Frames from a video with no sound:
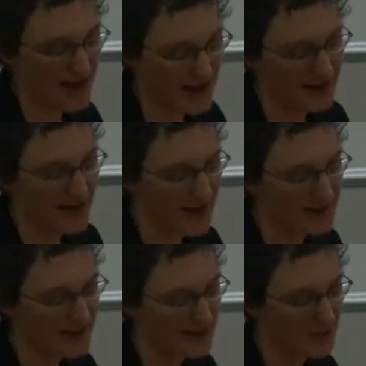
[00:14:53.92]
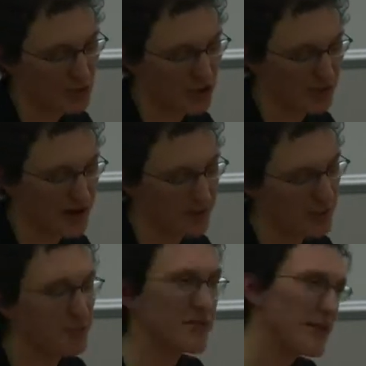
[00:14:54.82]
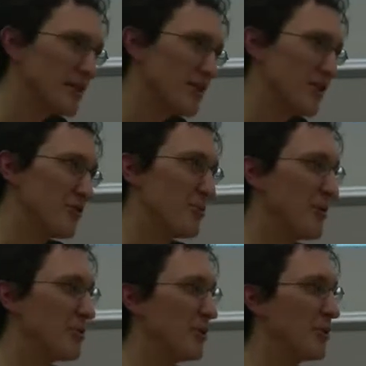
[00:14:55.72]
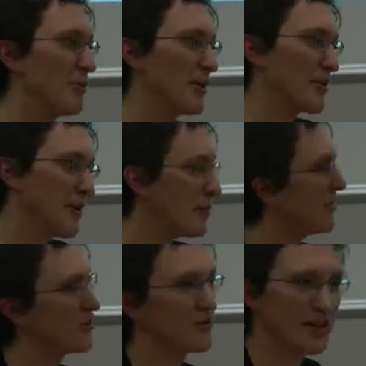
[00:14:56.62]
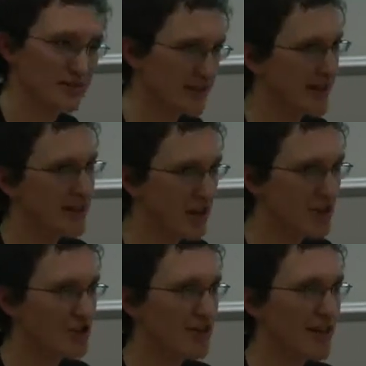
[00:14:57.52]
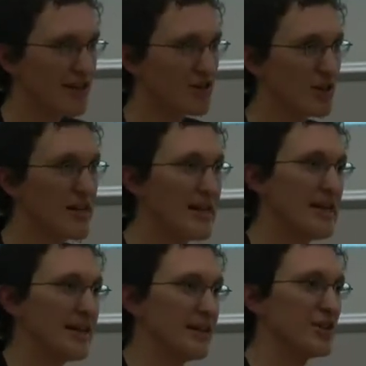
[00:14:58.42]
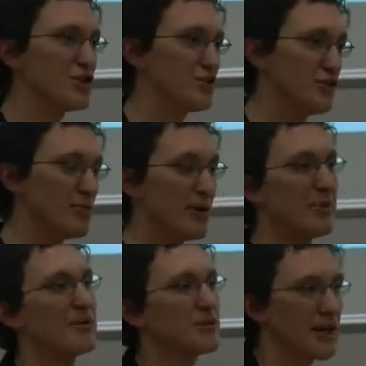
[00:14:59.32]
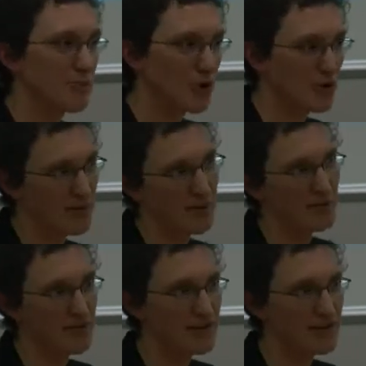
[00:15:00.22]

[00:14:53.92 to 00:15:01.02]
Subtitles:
get access to broadband, but particularly for people who are working maybe in the creative technology sector, the issue, you might be able to get broadband, but it's